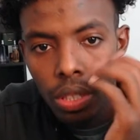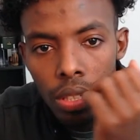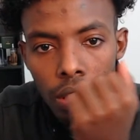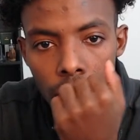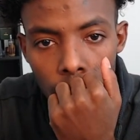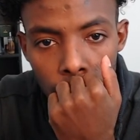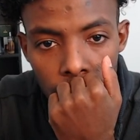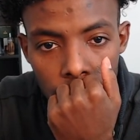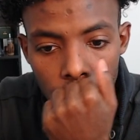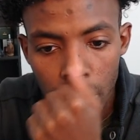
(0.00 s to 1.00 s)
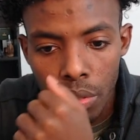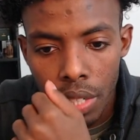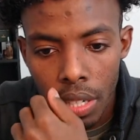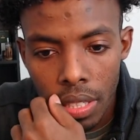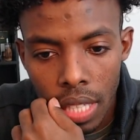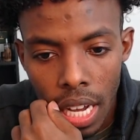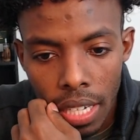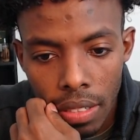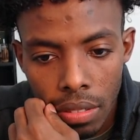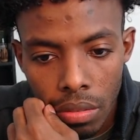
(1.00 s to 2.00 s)
It appears to be moving outside.
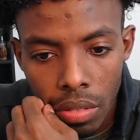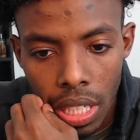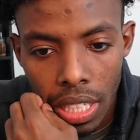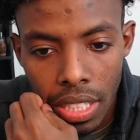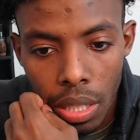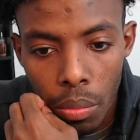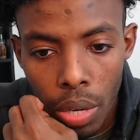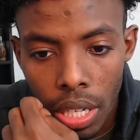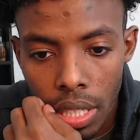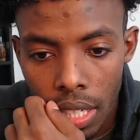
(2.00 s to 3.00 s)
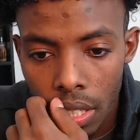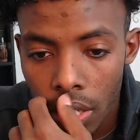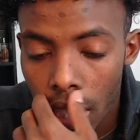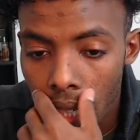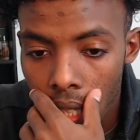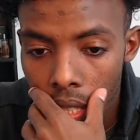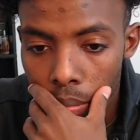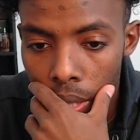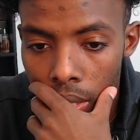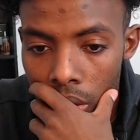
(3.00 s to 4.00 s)
Getting some wick. That's good at least,
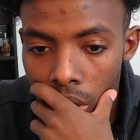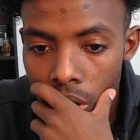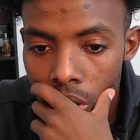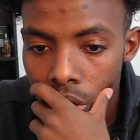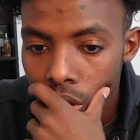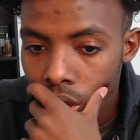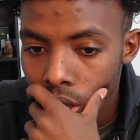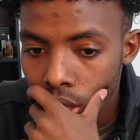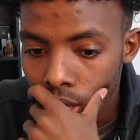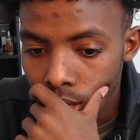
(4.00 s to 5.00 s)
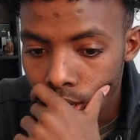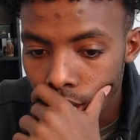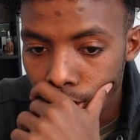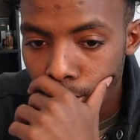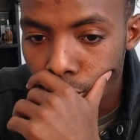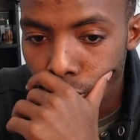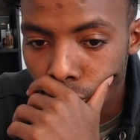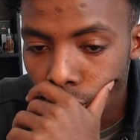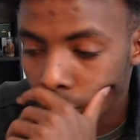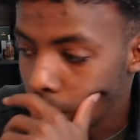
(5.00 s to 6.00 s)
but this is going to be a
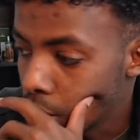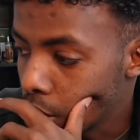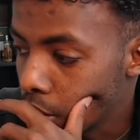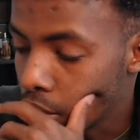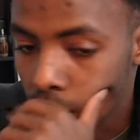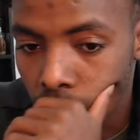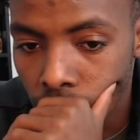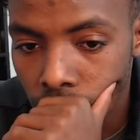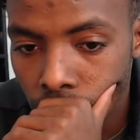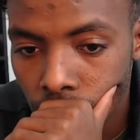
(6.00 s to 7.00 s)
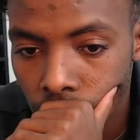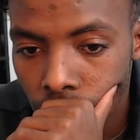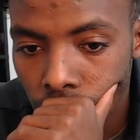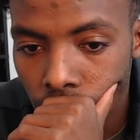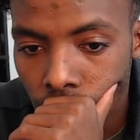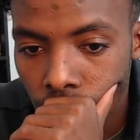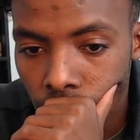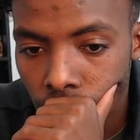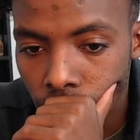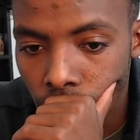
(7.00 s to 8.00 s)
struggle for sure, for sure.
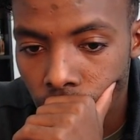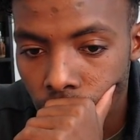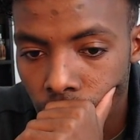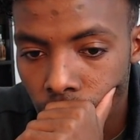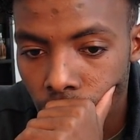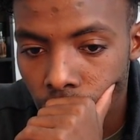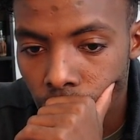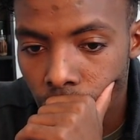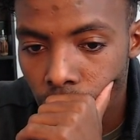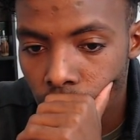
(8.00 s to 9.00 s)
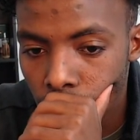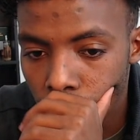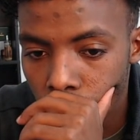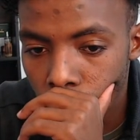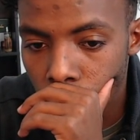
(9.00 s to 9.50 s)
For sure, for sure.